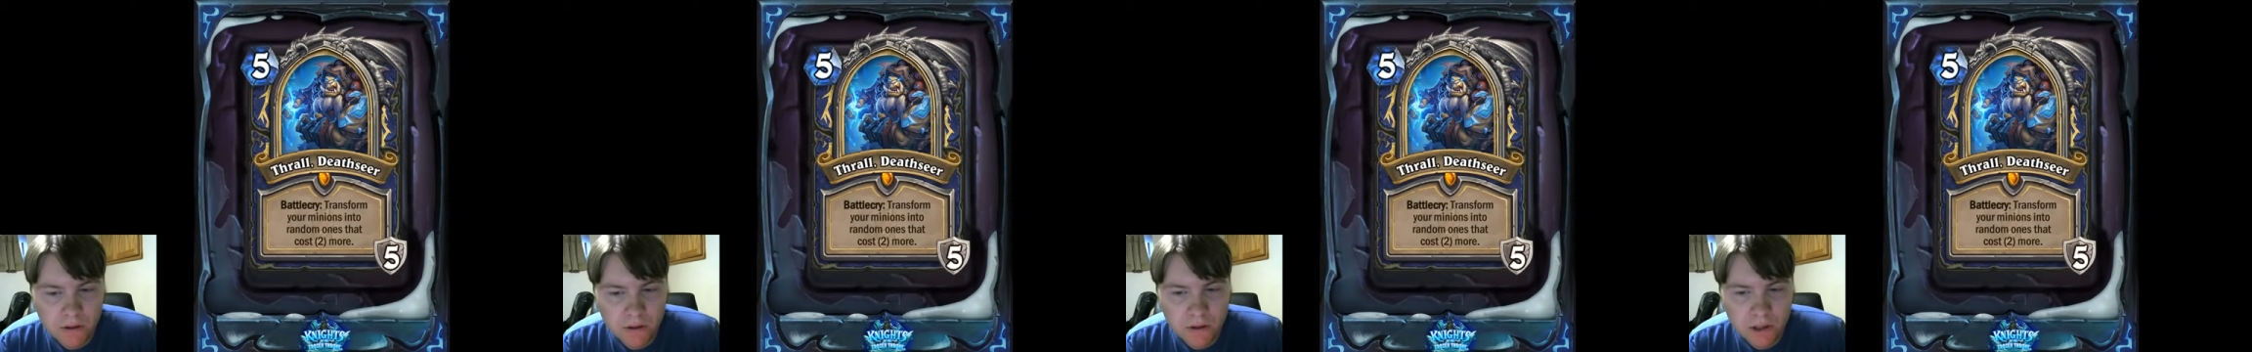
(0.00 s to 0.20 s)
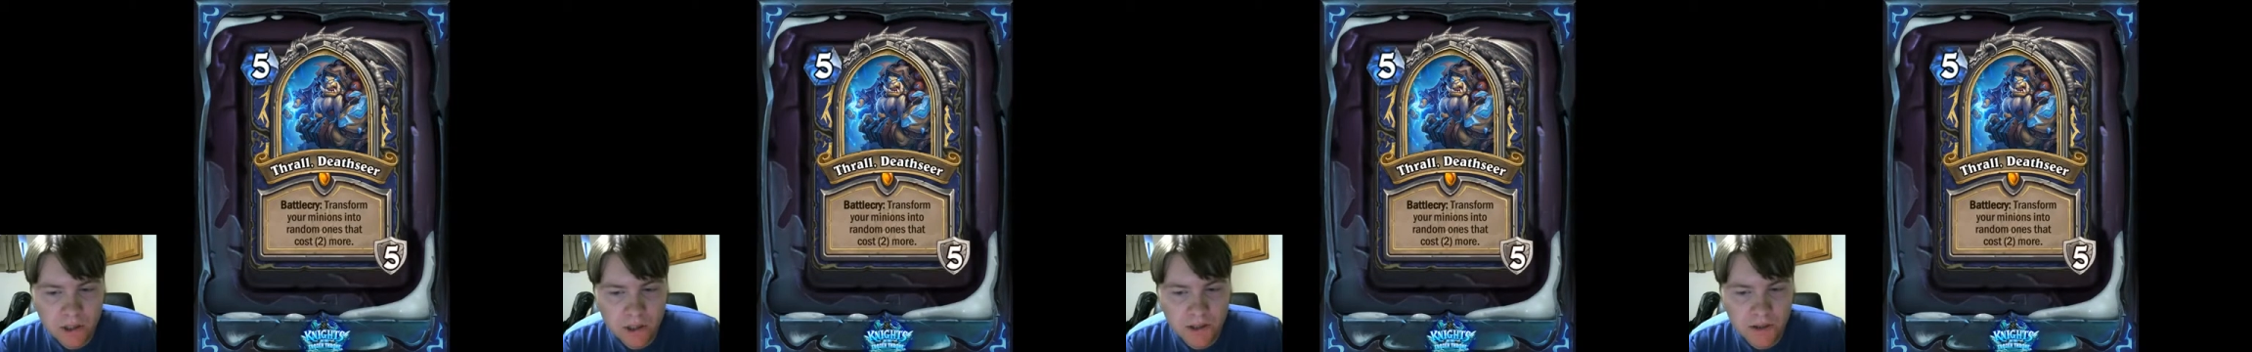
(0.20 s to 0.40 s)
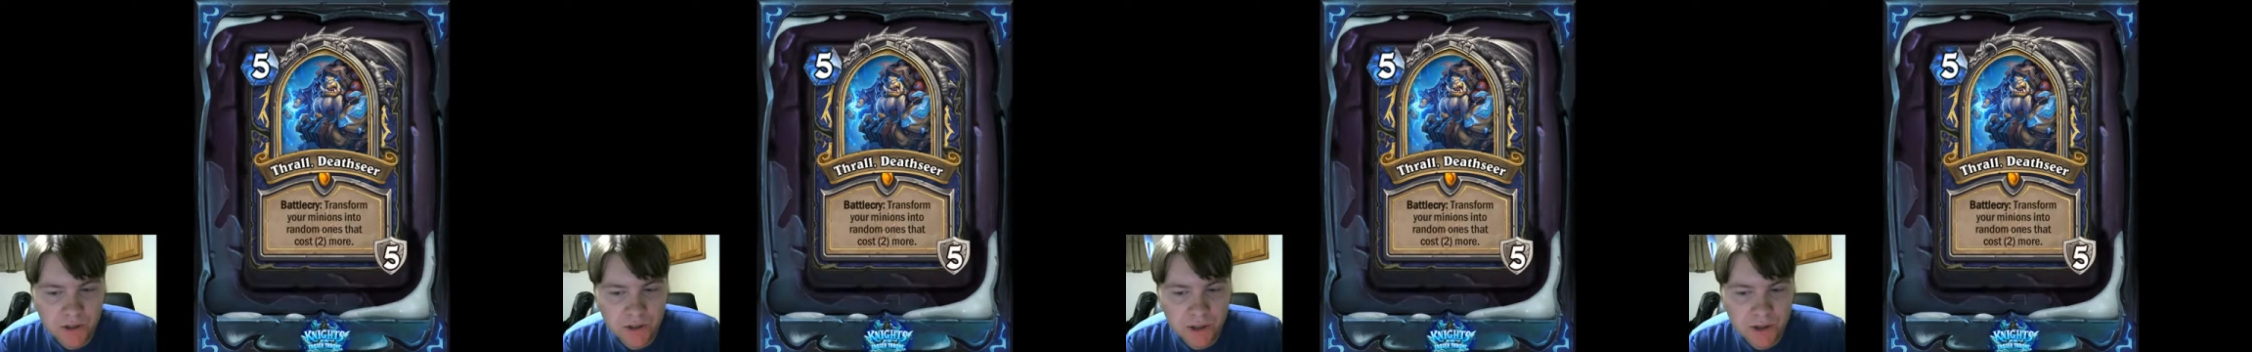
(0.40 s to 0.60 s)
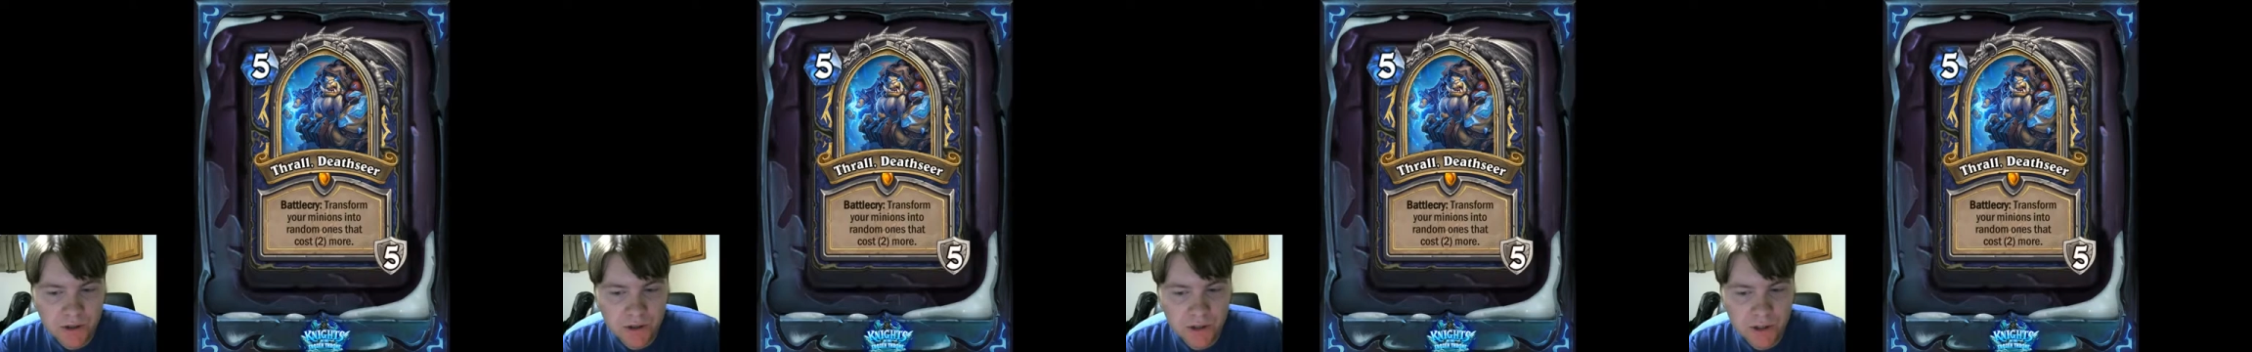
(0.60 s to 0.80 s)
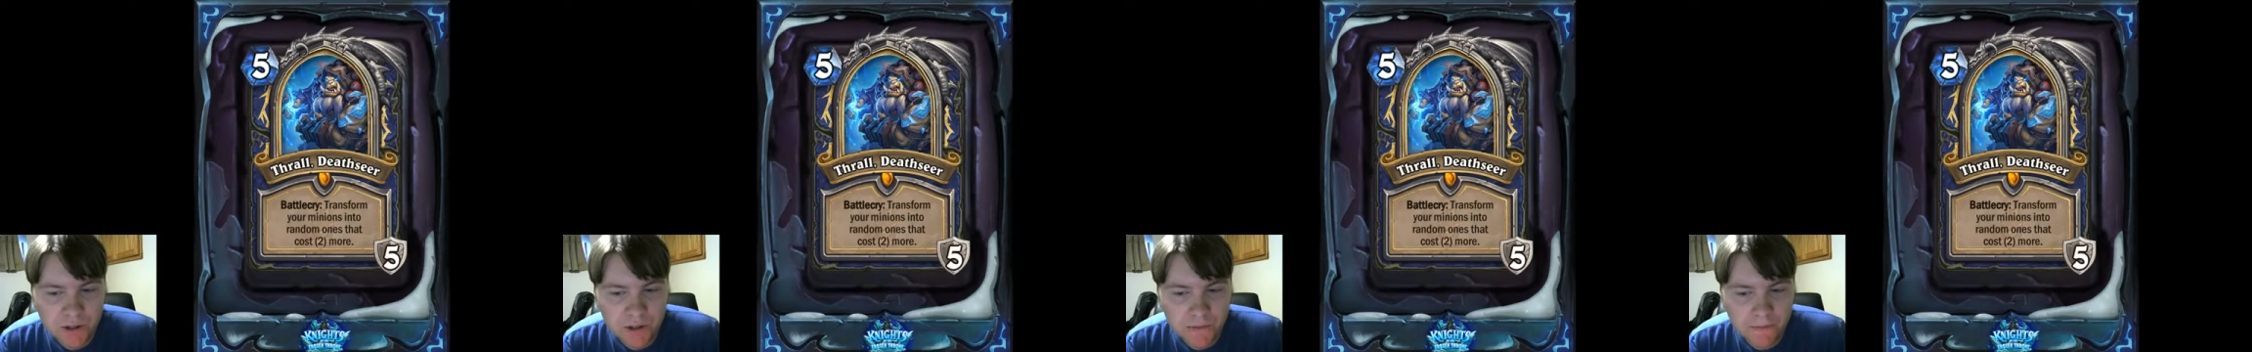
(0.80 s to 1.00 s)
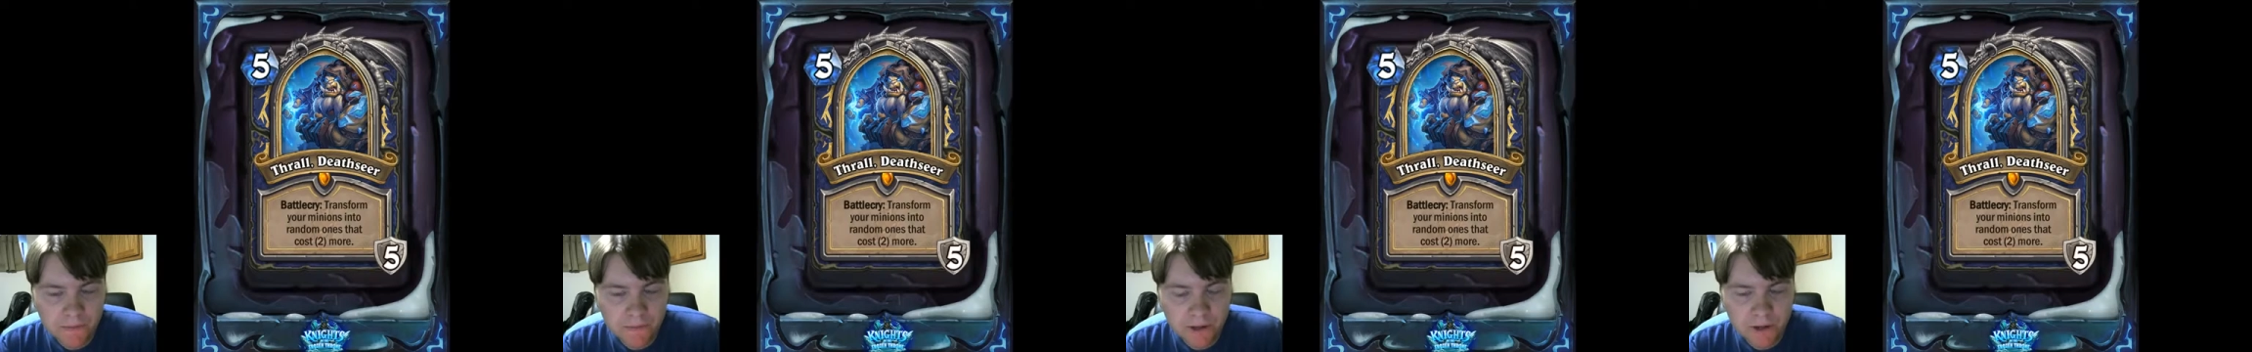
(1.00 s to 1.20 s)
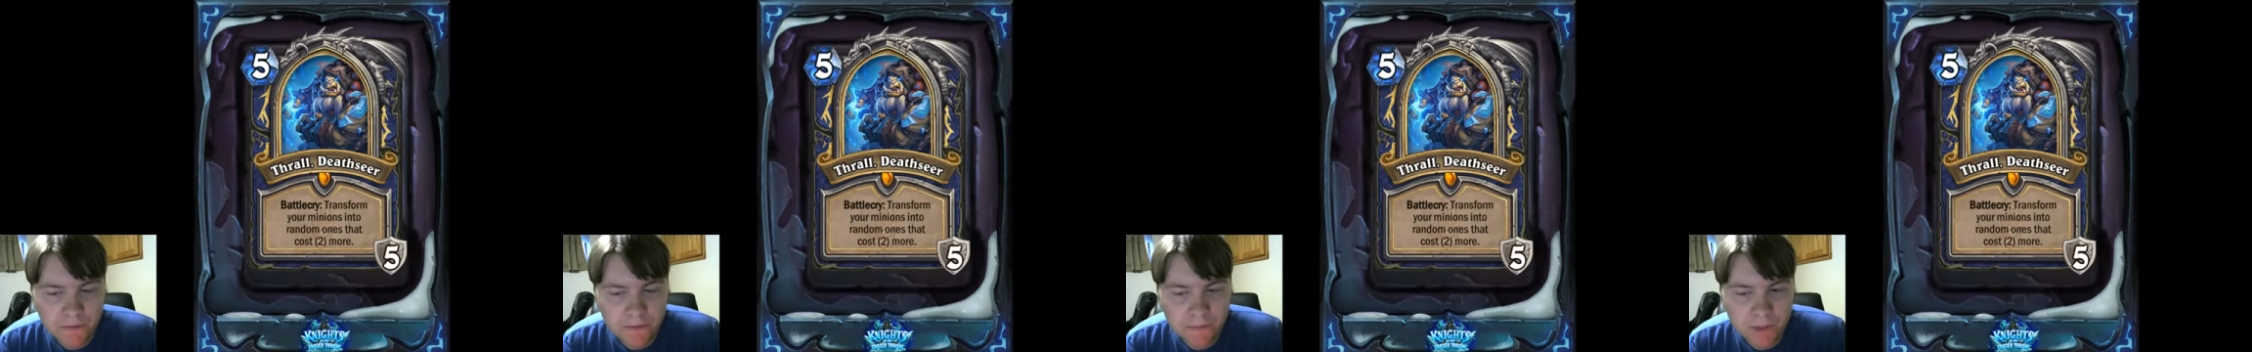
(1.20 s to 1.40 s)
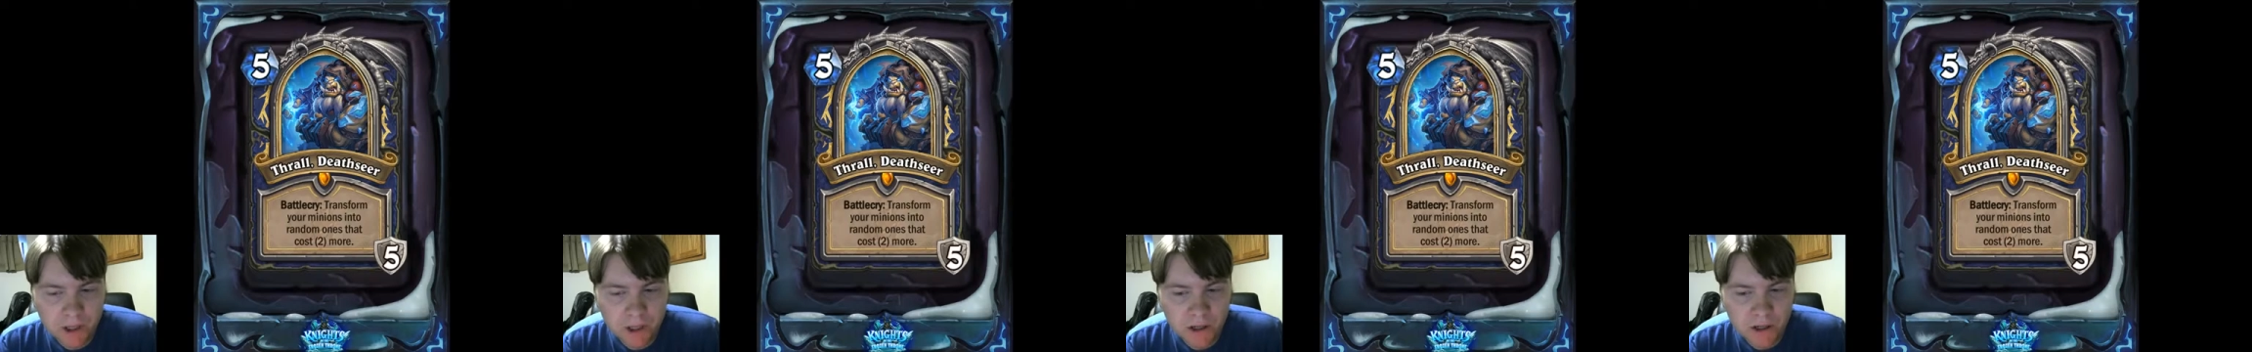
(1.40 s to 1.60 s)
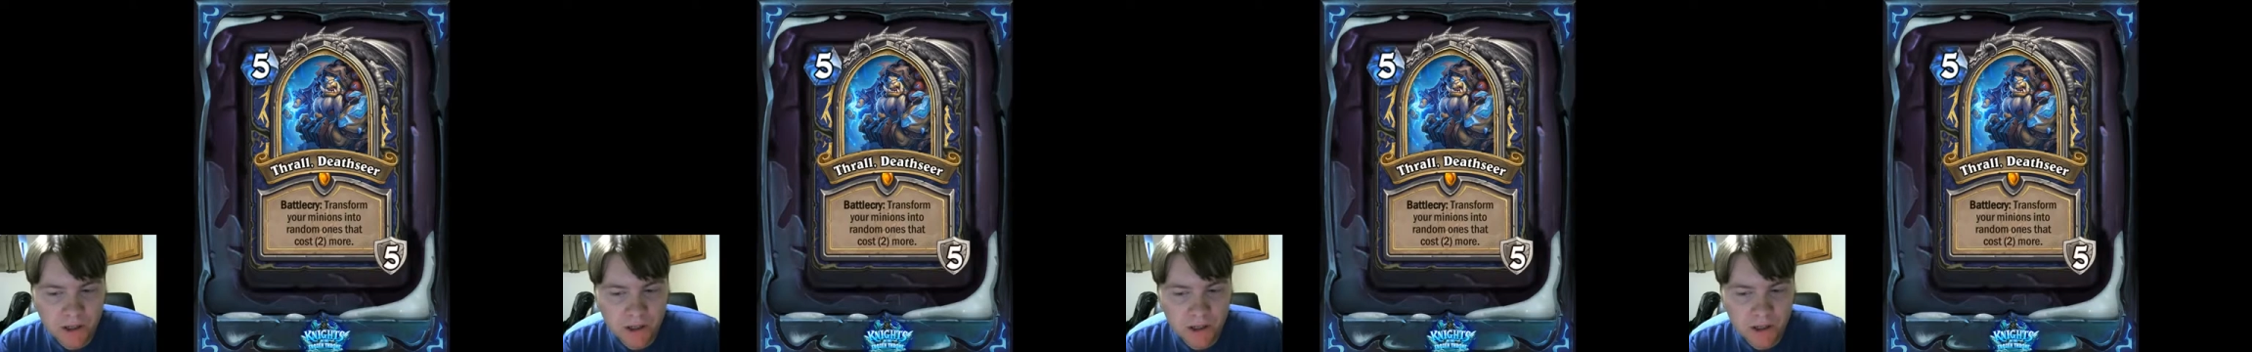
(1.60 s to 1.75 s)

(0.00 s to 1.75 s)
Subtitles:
Legendary, 5 mana,